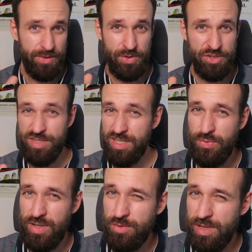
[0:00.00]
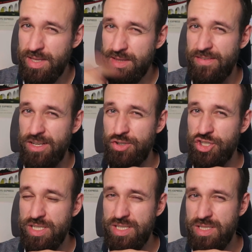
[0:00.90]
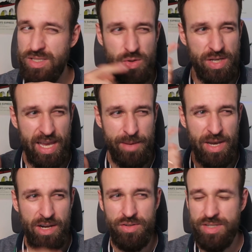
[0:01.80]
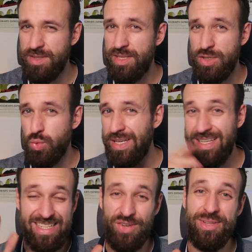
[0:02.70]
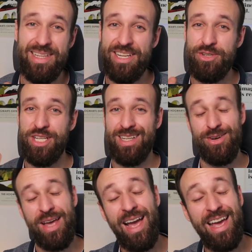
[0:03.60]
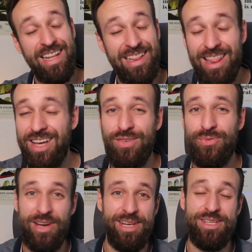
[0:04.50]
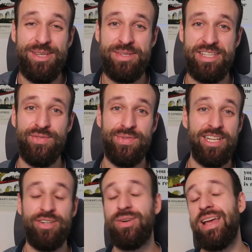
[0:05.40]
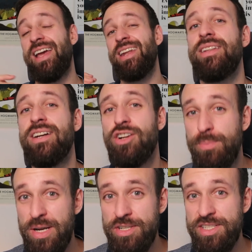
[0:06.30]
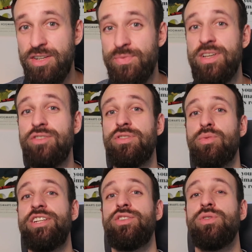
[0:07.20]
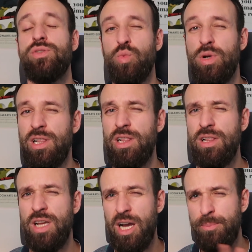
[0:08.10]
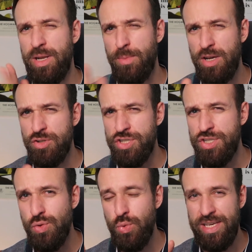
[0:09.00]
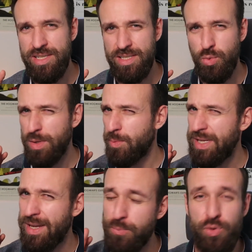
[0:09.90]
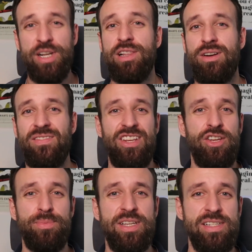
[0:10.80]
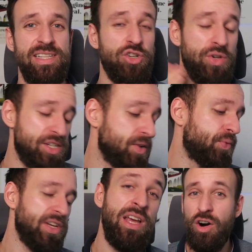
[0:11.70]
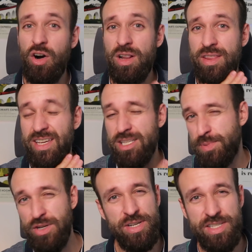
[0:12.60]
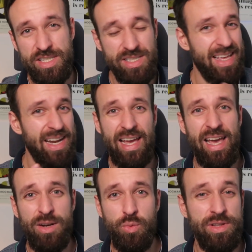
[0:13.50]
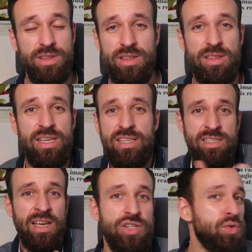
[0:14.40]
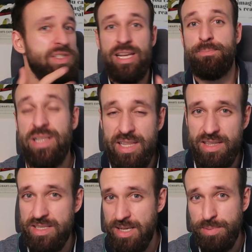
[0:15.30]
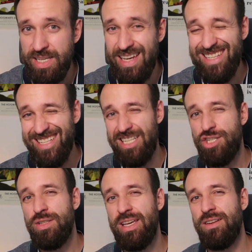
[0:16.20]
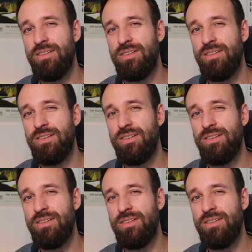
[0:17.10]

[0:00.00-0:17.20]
If you're interested in Flutter, I think the video just came out this week. Definitely go check it out. I had a lot of fun using Flutter and the comparison of those three tools will come in about two weeks. It will be a pretty long video because I tried to fit all the experiences that I had with these tools, like building this application into that